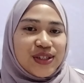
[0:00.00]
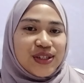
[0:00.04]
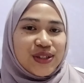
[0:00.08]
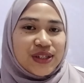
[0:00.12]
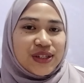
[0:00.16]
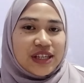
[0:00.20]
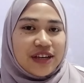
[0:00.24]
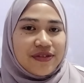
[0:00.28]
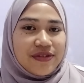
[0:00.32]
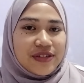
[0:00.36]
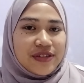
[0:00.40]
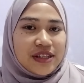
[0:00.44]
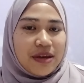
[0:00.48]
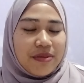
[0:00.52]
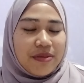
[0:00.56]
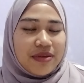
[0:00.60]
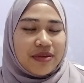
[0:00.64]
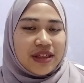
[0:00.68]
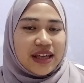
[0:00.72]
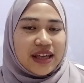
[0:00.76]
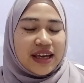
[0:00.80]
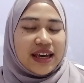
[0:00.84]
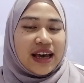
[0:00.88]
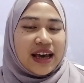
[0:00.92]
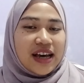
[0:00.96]
To give
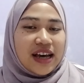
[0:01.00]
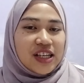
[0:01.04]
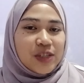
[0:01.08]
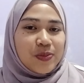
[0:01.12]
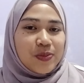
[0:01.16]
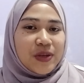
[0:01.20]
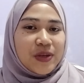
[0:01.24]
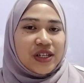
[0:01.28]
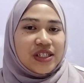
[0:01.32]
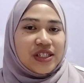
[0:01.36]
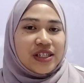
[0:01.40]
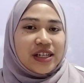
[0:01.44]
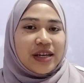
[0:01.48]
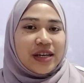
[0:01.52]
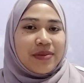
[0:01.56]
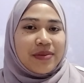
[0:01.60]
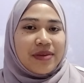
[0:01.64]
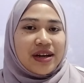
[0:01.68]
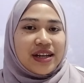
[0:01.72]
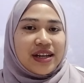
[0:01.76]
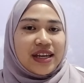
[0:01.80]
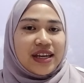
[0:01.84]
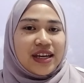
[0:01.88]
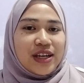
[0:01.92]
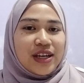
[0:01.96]
something, especially
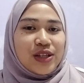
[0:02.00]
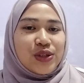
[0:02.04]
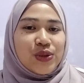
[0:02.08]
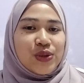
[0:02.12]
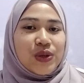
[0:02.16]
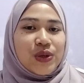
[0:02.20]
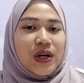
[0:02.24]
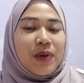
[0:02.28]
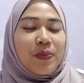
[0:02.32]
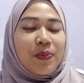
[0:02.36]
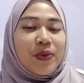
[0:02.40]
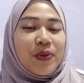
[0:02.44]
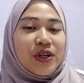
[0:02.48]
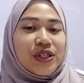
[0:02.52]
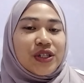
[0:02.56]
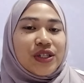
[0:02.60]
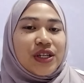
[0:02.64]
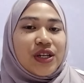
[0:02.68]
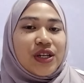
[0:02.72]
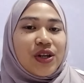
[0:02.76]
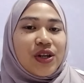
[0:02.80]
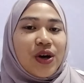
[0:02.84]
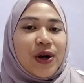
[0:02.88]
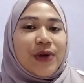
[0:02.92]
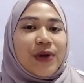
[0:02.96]
money, to a
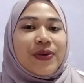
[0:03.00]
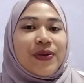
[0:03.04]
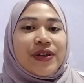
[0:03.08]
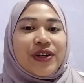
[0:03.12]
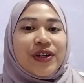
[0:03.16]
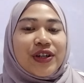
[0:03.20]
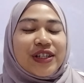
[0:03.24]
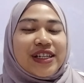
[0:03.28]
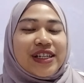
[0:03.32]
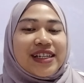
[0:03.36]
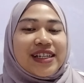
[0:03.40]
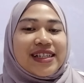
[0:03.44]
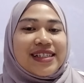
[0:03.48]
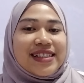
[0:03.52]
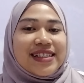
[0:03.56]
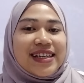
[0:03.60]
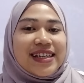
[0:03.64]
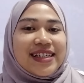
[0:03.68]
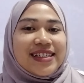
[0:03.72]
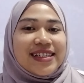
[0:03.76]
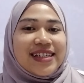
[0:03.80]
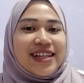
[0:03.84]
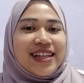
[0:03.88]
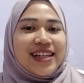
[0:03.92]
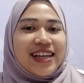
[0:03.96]
person or an
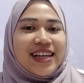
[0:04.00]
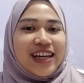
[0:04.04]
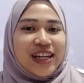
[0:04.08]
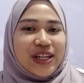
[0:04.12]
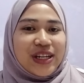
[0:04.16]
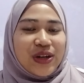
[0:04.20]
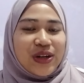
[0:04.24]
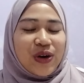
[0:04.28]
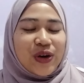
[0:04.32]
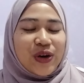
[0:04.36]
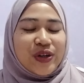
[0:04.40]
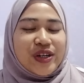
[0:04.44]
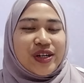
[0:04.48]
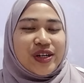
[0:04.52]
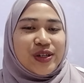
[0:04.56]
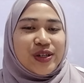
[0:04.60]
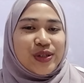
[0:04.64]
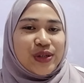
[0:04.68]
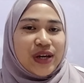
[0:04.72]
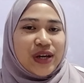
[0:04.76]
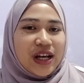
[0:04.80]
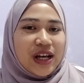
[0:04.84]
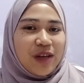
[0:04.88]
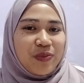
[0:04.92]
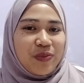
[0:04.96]
organization in order
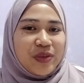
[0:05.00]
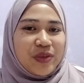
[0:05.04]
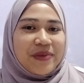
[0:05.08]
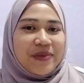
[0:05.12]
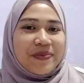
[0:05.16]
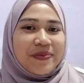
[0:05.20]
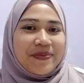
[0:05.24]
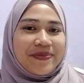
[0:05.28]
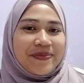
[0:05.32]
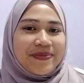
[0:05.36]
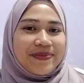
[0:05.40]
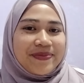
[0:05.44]
to help them.